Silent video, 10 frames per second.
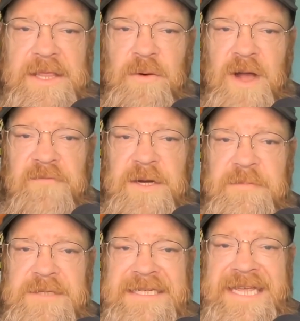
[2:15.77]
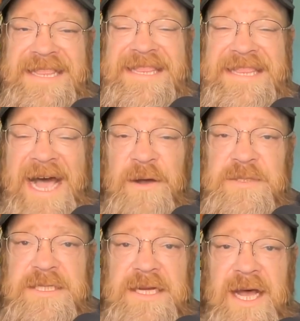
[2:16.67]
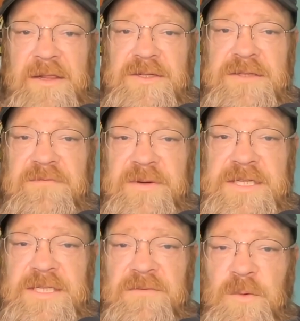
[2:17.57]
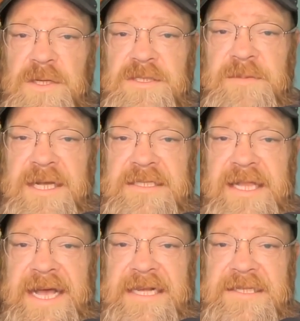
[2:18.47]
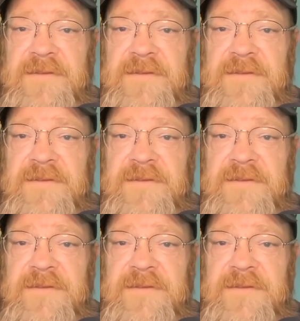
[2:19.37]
They're offering up to $10,000 in free silver while supplies last.